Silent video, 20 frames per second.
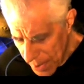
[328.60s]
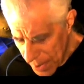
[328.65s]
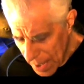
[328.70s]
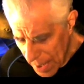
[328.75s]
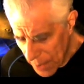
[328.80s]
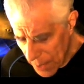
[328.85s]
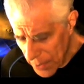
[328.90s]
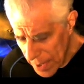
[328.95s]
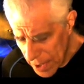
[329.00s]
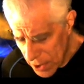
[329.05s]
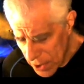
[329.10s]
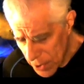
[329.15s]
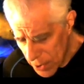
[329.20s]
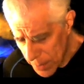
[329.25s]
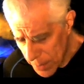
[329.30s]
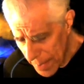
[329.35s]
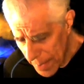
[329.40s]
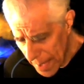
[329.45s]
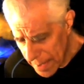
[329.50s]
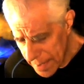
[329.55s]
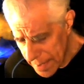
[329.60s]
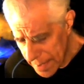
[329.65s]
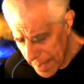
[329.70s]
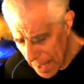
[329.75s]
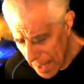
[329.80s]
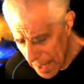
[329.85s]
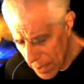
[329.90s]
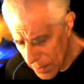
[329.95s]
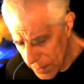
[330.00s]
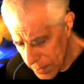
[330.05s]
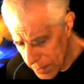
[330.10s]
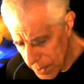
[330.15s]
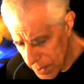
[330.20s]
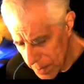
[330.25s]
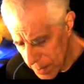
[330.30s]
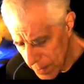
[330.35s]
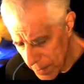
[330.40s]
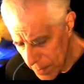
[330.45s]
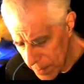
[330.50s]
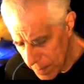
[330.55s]
But I want to go back now
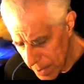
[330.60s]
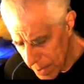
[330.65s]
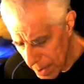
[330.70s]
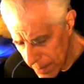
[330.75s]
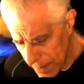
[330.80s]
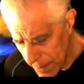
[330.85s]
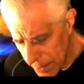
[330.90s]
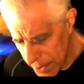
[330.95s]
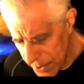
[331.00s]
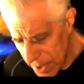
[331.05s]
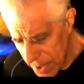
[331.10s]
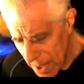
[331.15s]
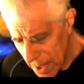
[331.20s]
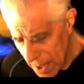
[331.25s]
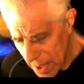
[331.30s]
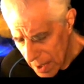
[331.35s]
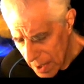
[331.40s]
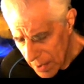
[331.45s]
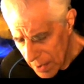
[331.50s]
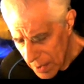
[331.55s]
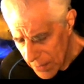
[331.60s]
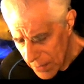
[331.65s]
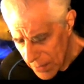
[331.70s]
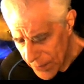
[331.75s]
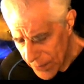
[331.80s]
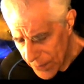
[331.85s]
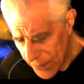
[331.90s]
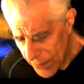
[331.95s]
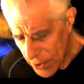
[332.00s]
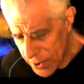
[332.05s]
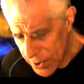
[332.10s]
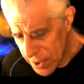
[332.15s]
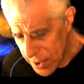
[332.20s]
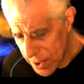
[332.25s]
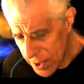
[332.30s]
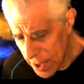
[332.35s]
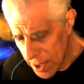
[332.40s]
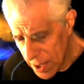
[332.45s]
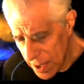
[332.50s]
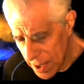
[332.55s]
to Barbara's
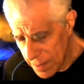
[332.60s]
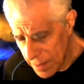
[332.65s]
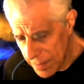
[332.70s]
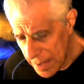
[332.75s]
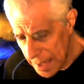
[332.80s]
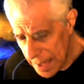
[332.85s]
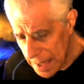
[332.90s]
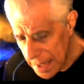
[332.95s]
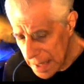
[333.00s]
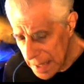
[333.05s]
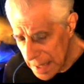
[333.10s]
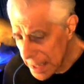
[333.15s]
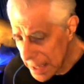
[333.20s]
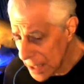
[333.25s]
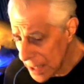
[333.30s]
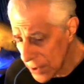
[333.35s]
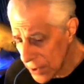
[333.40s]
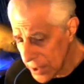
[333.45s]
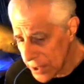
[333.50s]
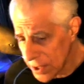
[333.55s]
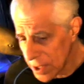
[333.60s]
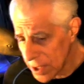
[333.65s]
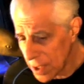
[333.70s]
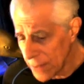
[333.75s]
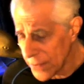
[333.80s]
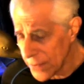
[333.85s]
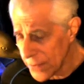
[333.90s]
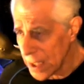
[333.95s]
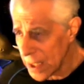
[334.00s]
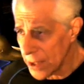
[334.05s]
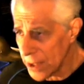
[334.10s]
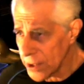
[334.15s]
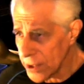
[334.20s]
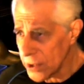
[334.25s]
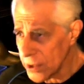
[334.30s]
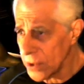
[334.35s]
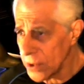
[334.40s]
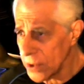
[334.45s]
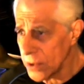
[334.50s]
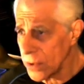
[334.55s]
first inkling or discovery.
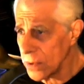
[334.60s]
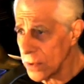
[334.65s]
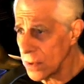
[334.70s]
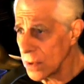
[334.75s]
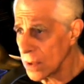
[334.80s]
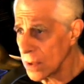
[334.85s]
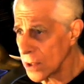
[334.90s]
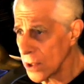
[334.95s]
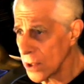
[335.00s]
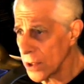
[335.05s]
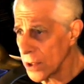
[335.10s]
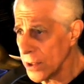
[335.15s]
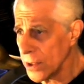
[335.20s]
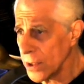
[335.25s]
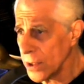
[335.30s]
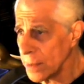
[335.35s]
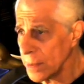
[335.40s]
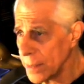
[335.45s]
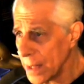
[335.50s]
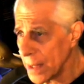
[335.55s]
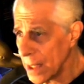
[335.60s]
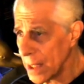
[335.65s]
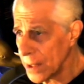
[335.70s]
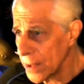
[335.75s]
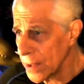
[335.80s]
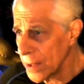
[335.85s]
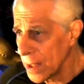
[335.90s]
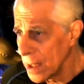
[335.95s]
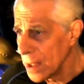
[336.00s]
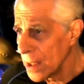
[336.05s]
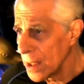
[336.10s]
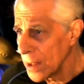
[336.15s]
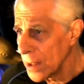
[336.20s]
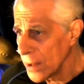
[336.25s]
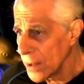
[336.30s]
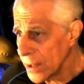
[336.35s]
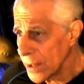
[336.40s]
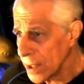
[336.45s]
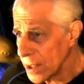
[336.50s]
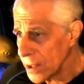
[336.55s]
How did you learn about
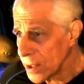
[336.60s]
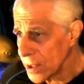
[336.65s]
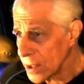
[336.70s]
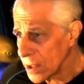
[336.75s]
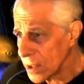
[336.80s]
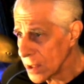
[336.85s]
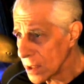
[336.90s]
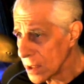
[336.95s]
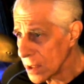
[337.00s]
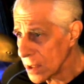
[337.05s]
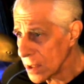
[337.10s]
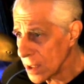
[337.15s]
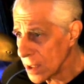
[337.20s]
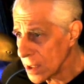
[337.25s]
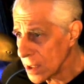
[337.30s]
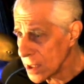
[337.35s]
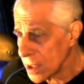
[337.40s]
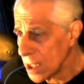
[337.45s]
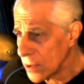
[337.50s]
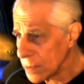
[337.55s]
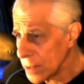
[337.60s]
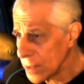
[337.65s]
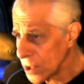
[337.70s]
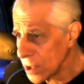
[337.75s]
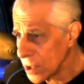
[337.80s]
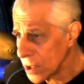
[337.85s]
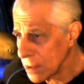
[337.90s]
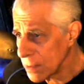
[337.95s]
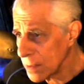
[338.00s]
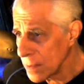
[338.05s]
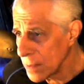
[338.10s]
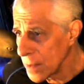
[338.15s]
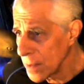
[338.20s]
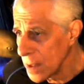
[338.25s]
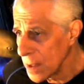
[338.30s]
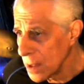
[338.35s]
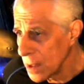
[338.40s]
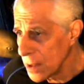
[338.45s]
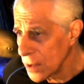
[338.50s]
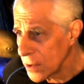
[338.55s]
this secret mission
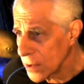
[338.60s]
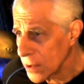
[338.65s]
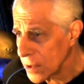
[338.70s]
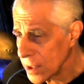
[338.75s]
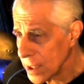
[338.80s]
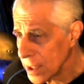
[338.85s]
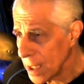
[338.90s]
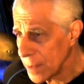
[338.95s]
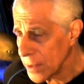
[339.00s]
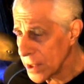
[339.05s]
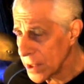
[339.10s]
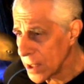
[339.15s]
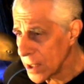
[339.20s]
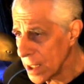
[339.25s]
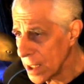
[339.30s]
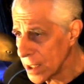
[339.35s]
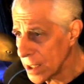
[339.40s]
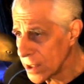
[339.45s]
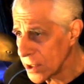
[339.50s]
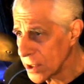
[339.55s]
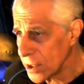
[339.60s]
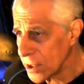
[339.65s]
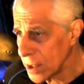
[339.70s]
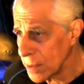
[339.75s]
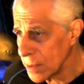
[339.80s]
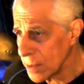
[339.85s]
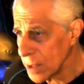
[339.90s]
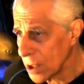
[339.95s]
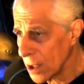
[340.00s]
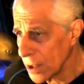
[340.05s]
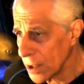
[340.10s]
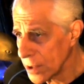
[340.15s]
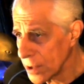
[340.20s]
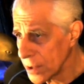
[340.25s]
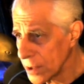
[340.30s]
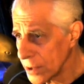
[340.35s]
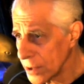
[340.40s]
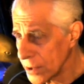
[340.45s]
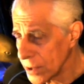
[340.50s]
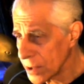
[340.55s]
to sabotage Jimmy
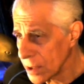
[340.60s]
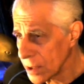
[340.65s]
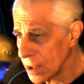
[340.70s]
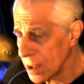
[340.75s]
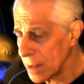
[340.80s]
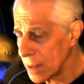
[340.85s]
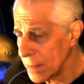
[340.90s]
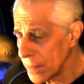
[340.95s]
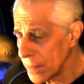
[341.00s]
Carter's